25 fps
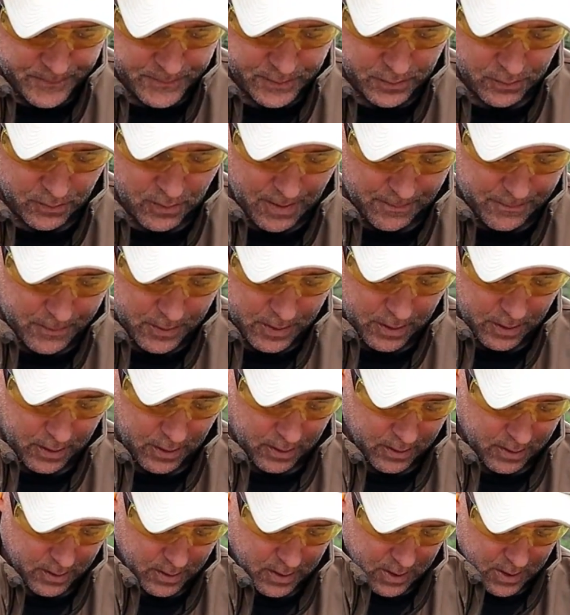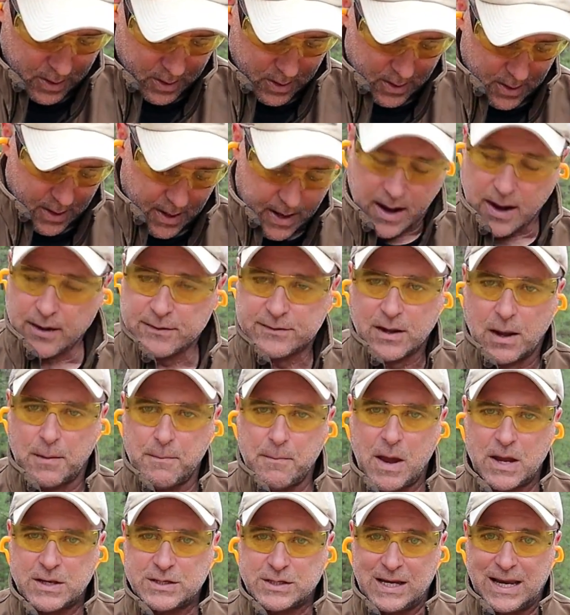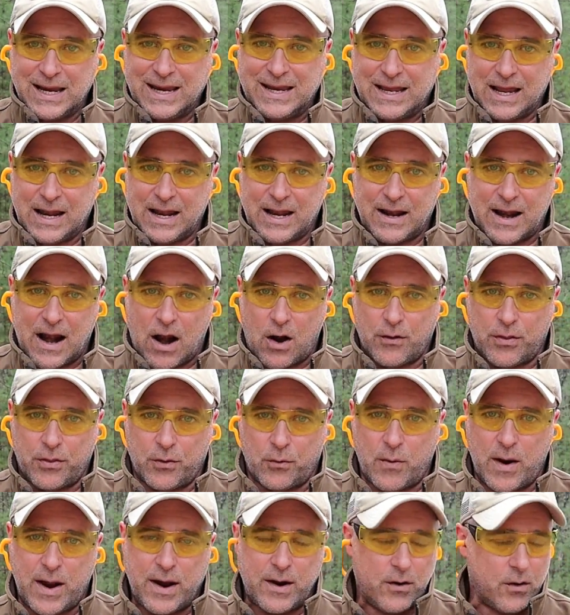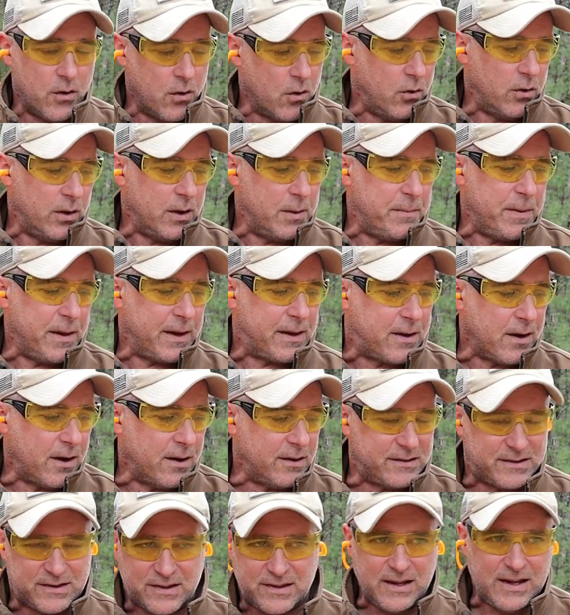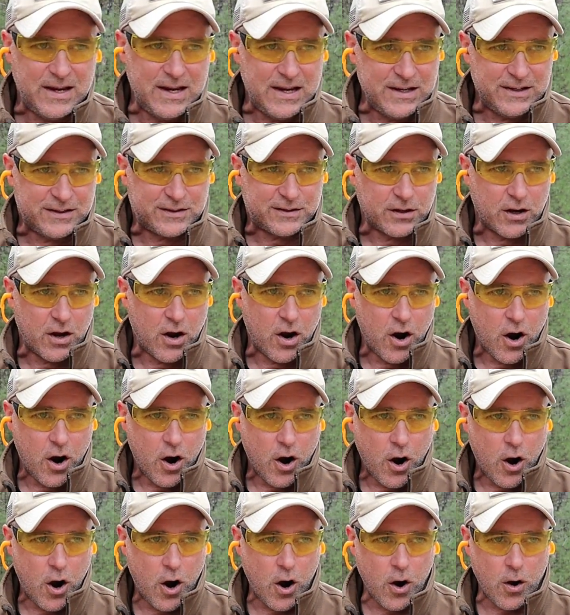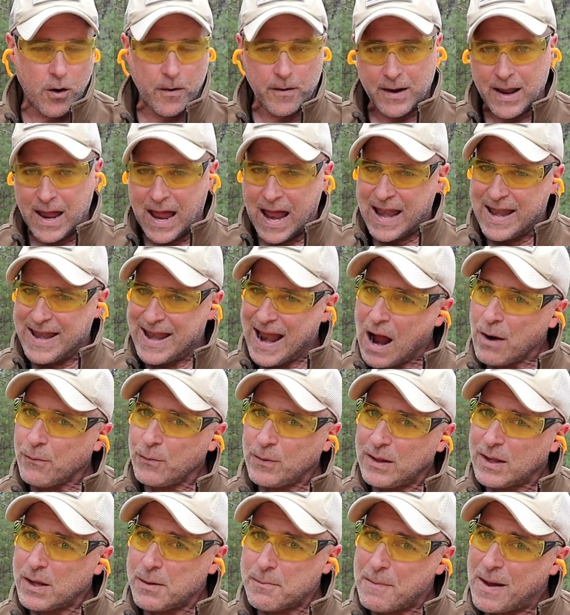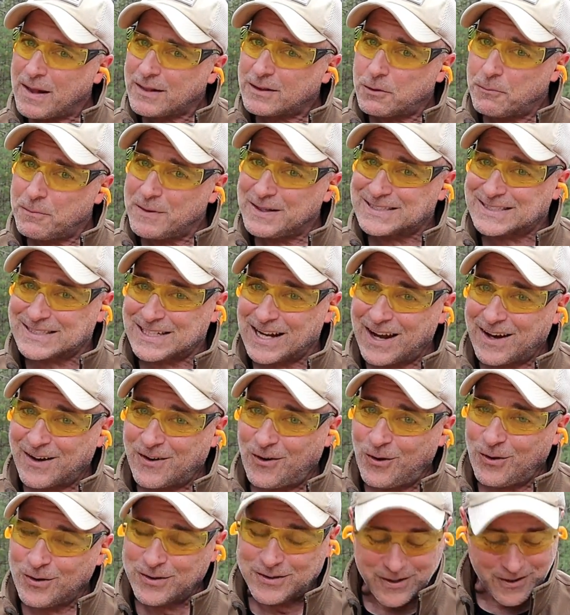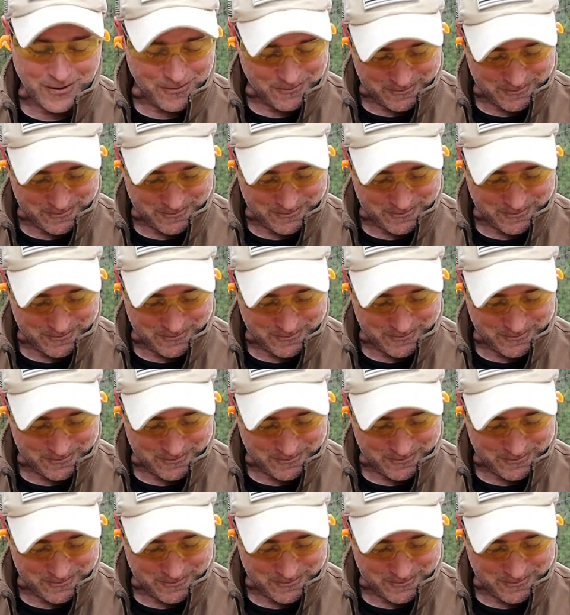So I'm gonna, as I mentioned, get it out of the way early because these hurt. Not really meant to be cycled,